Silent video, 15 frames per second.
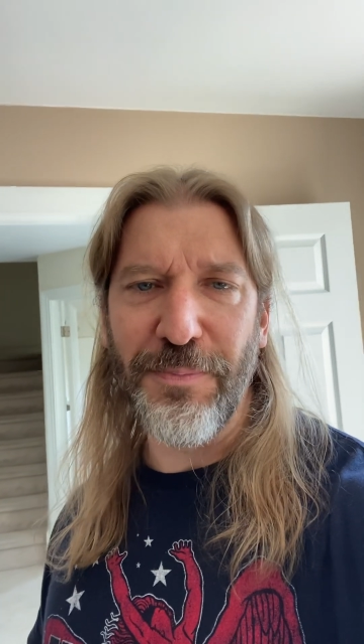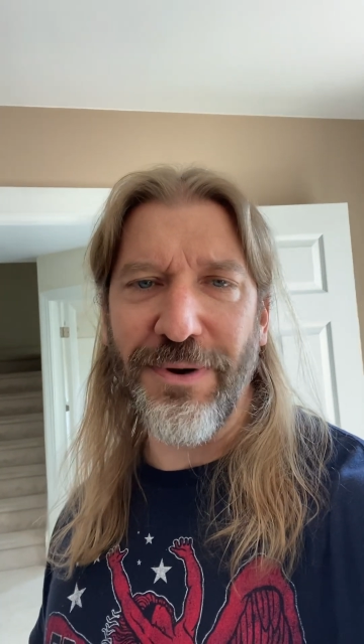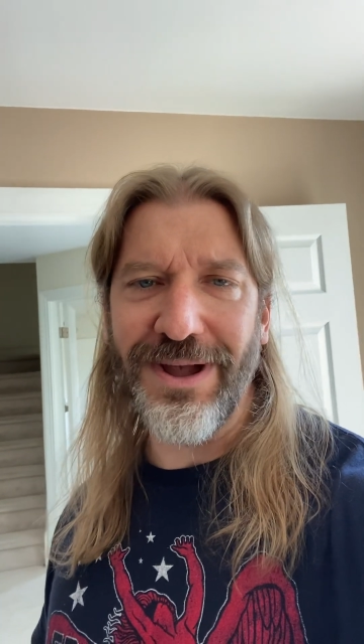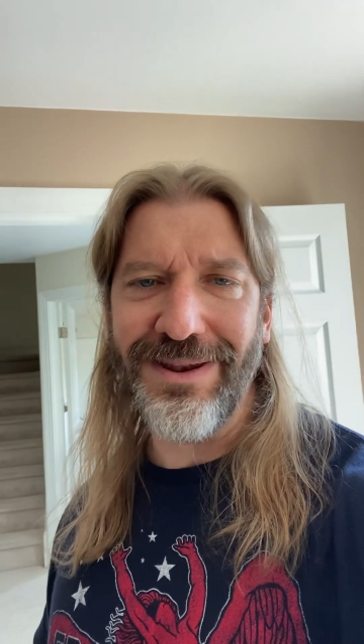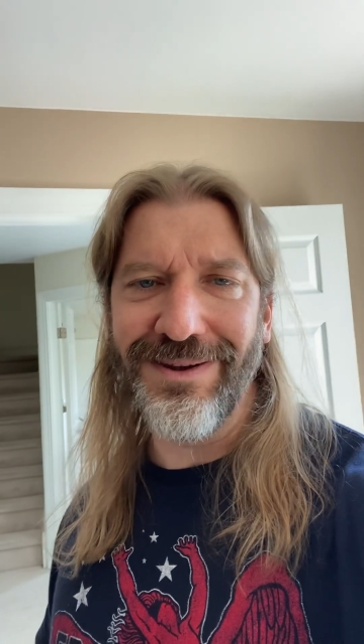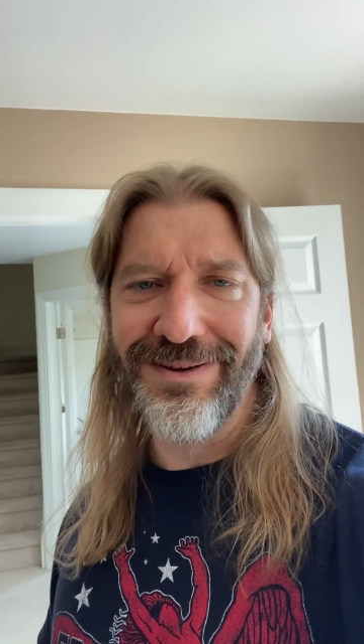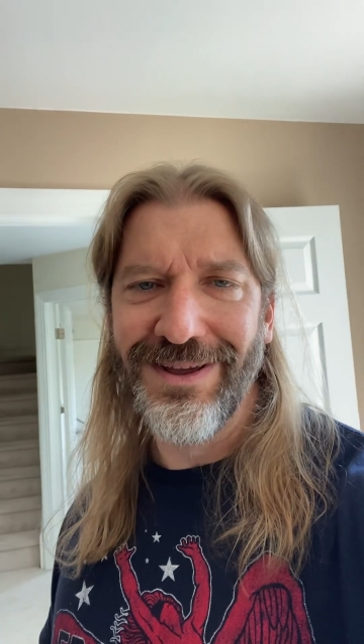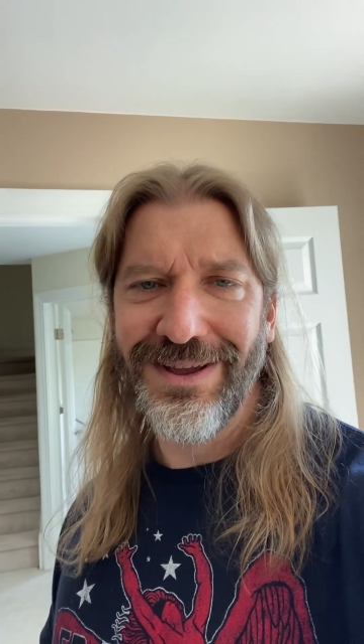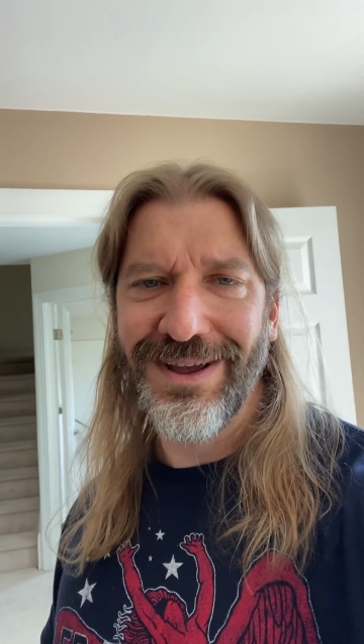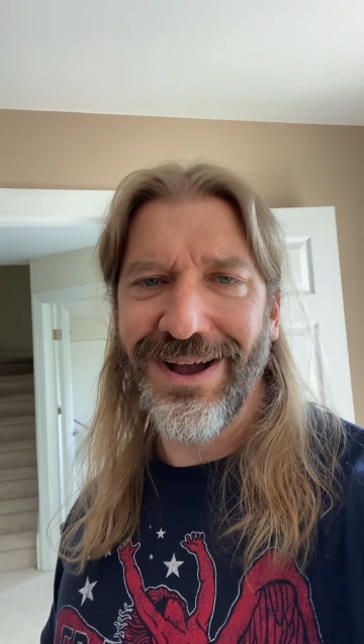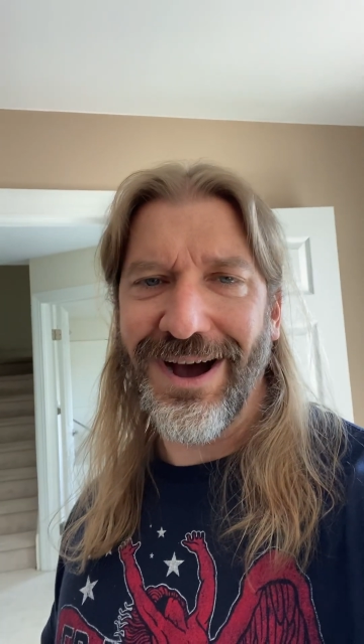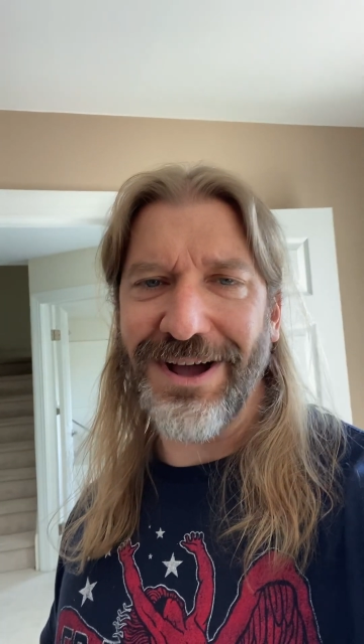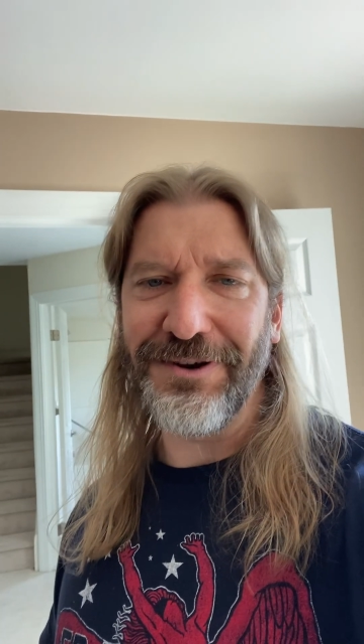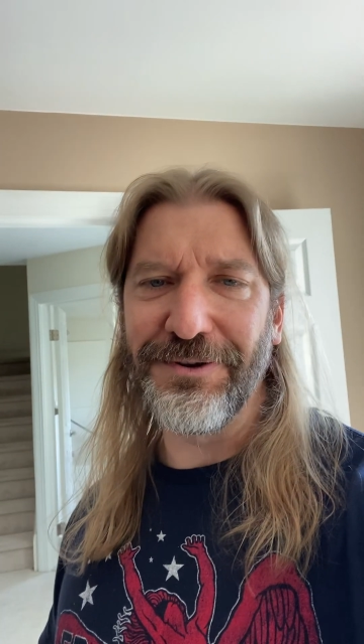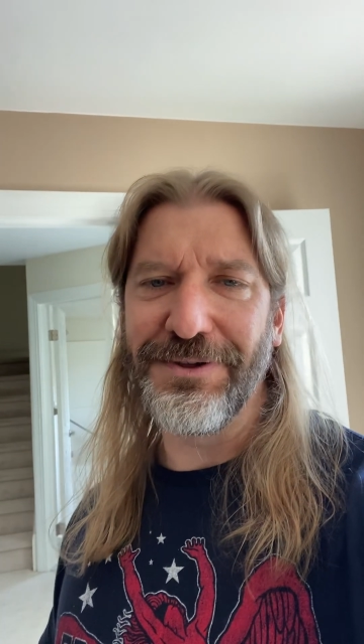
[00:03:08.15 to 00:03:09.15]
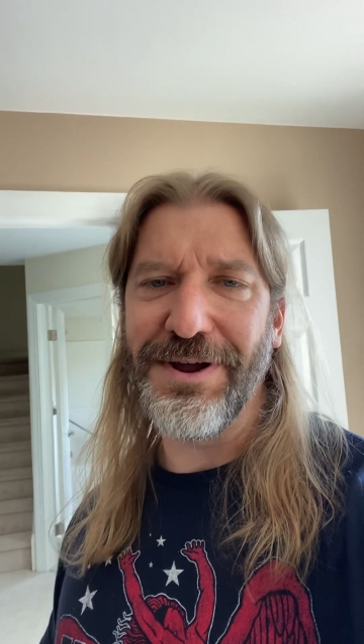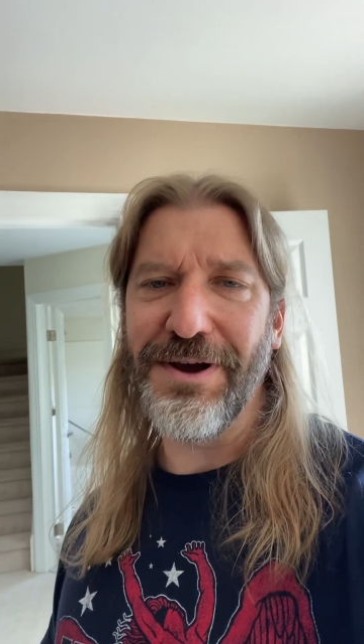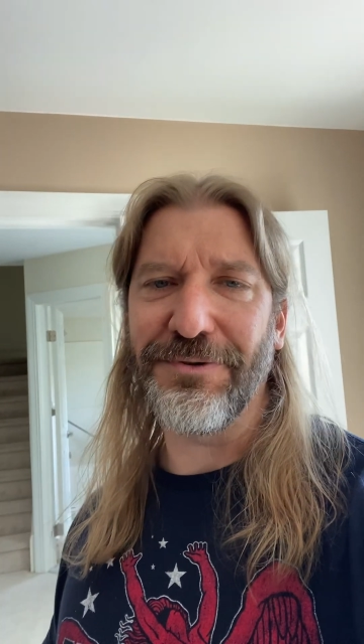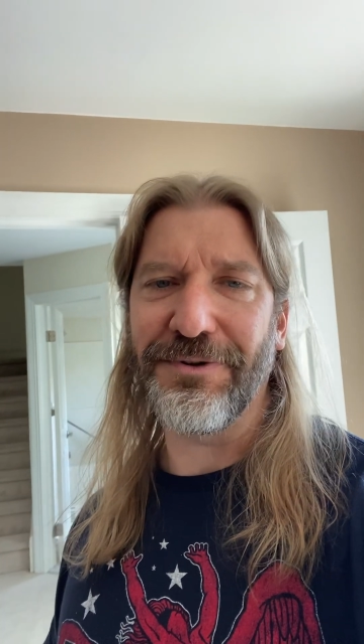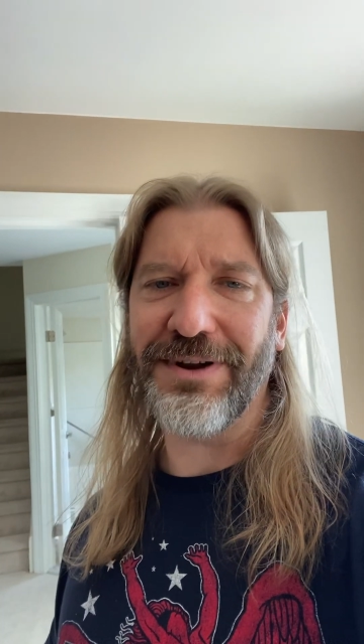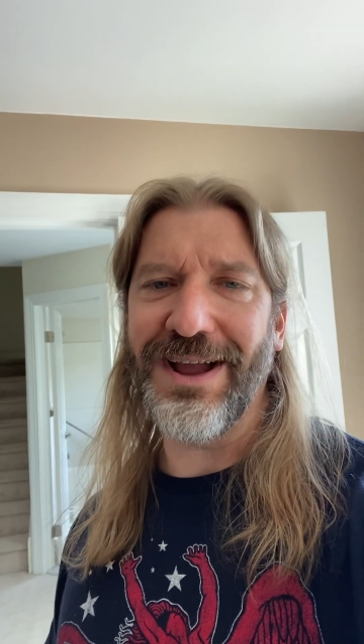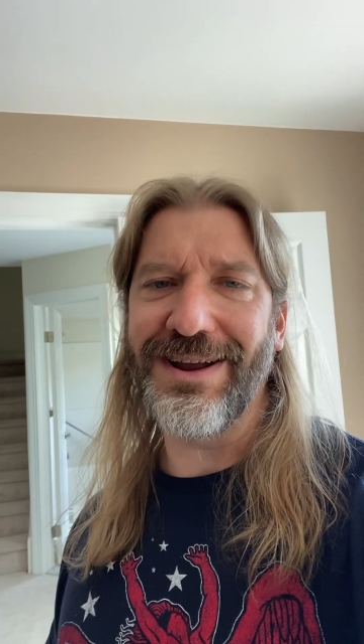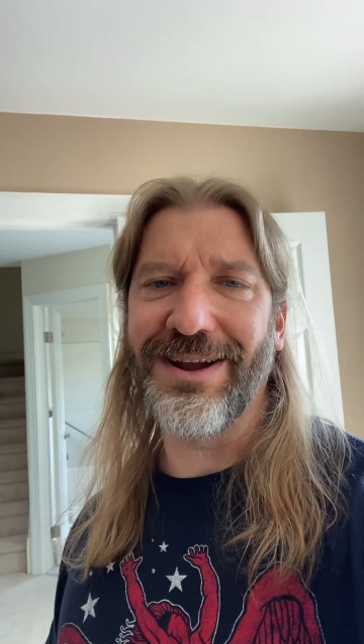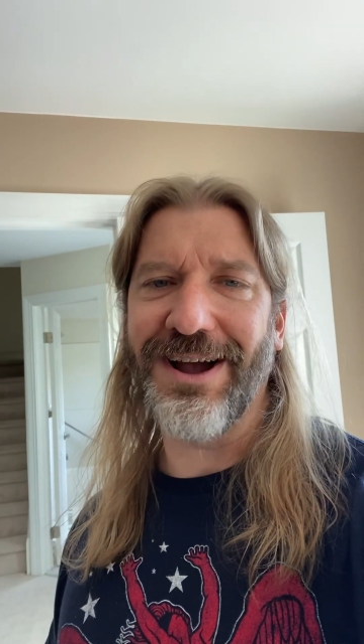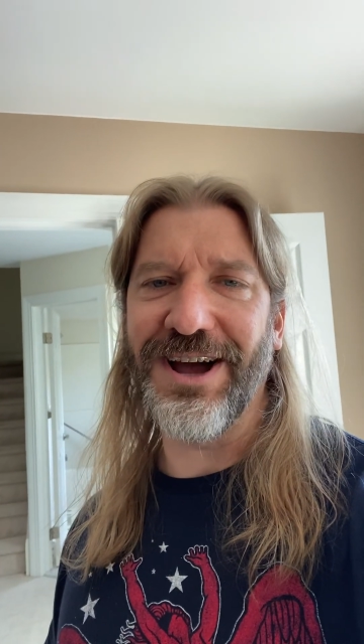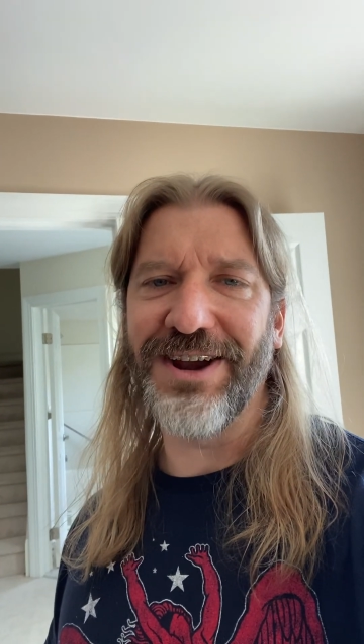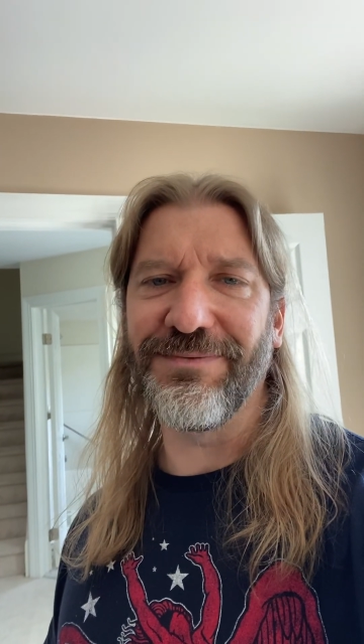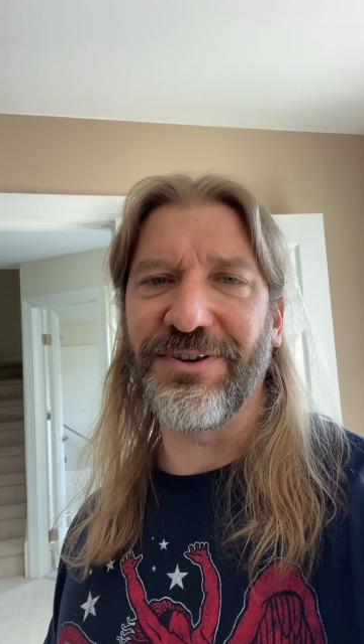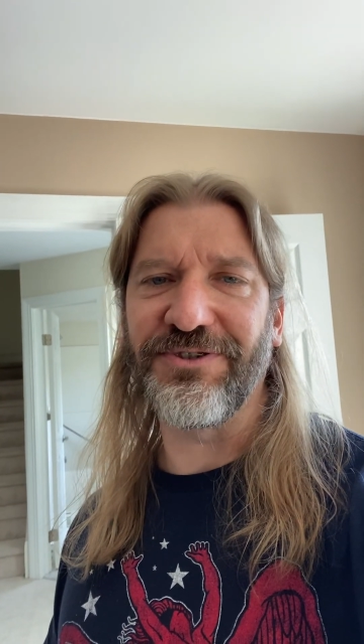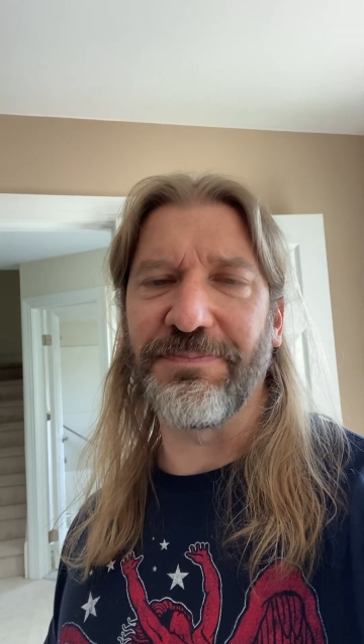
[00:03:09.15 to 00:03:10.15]
but I don't know. They're getting
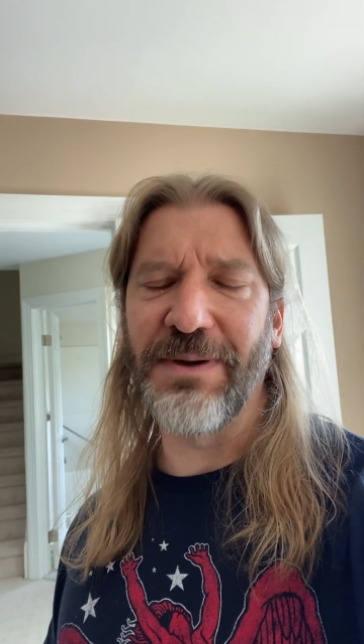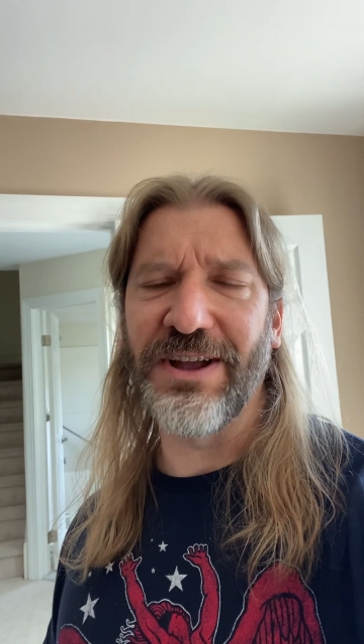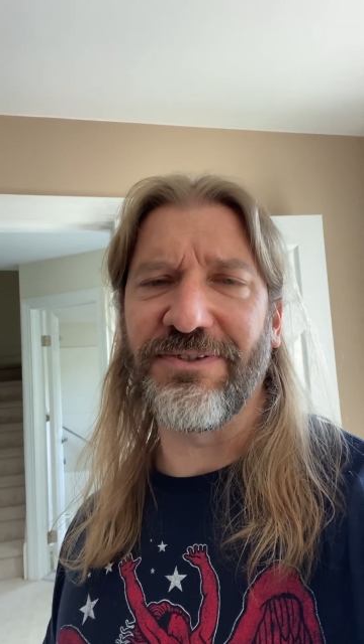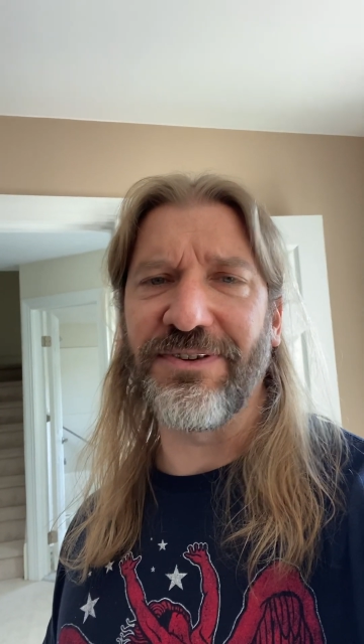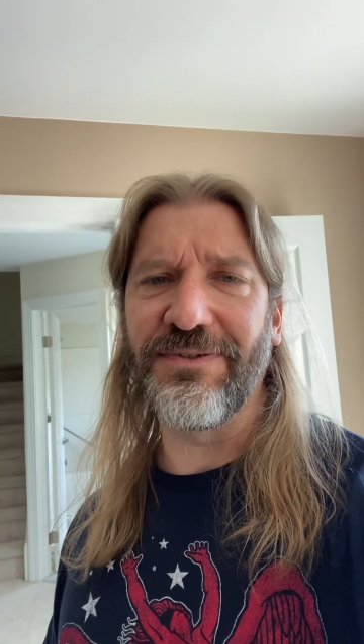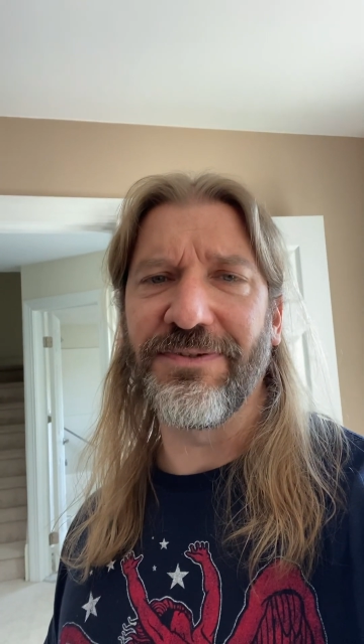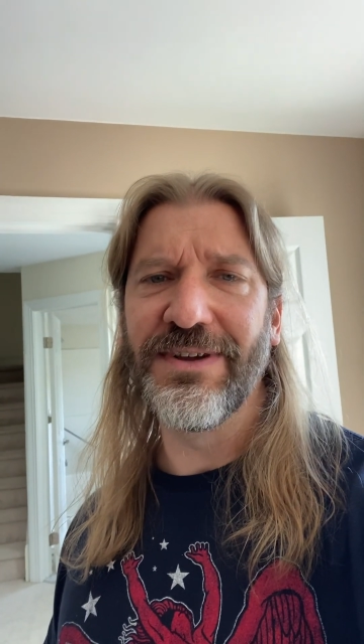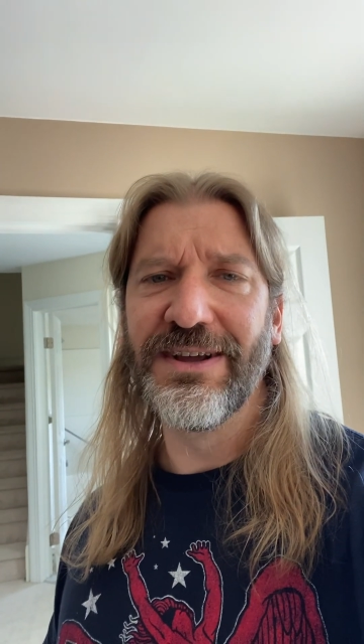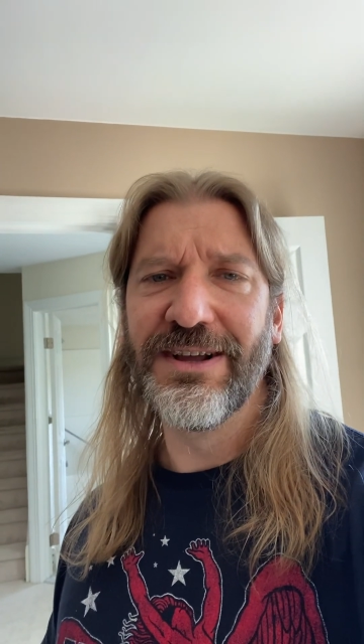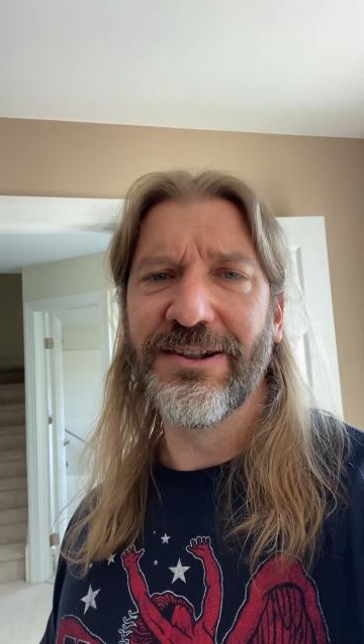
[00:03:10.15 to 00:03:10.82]
kind of expensive.